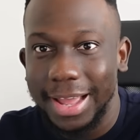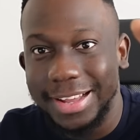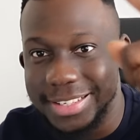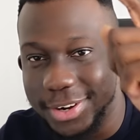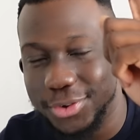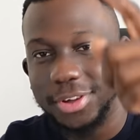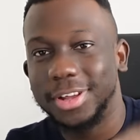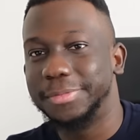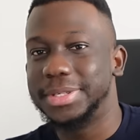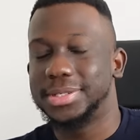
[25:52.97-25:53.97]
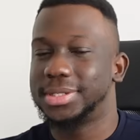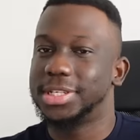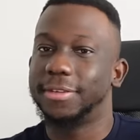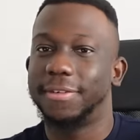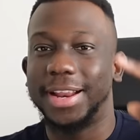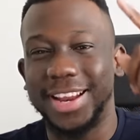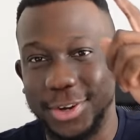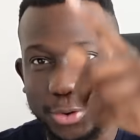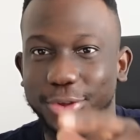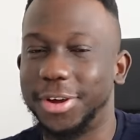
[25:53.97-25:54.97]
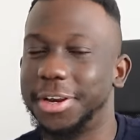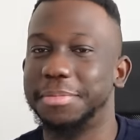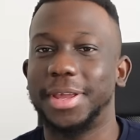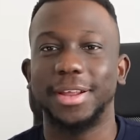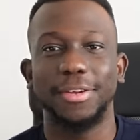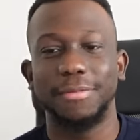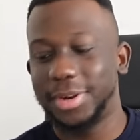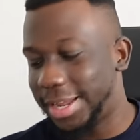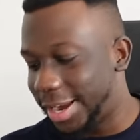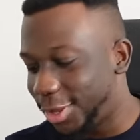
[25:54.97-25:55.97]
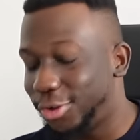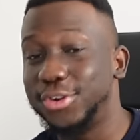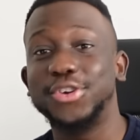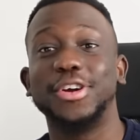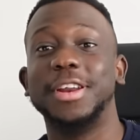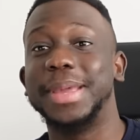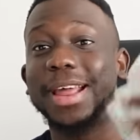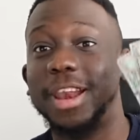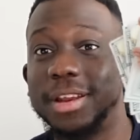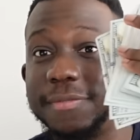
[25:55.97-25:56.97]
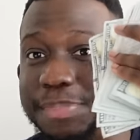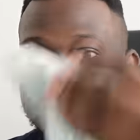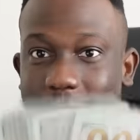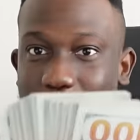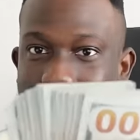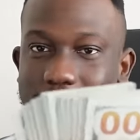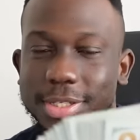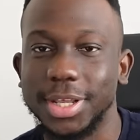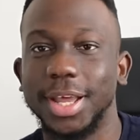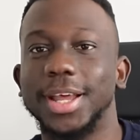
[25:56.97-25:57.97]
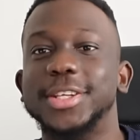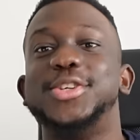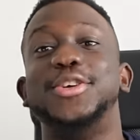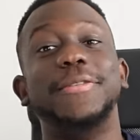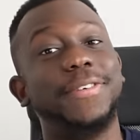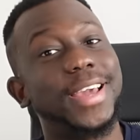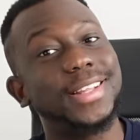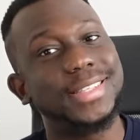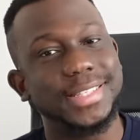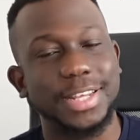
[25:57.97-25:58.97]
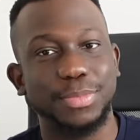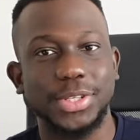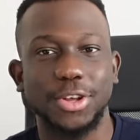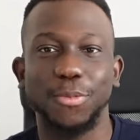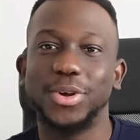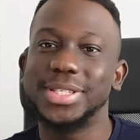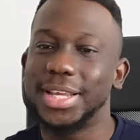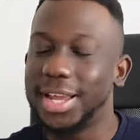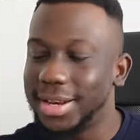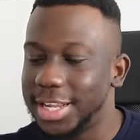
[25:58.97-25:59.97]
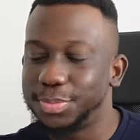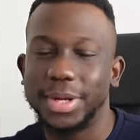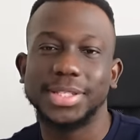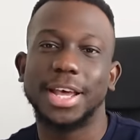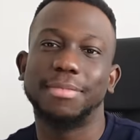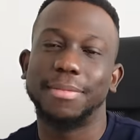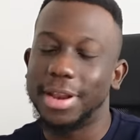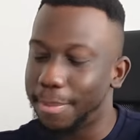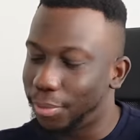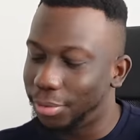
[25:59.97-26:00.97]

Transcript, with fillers: because I know you're going to be successful and I know you're going to make a lot of money and I know you're going to make a lot of Benjamins so don't forget to send me some. Once again, that's my time. on Dapper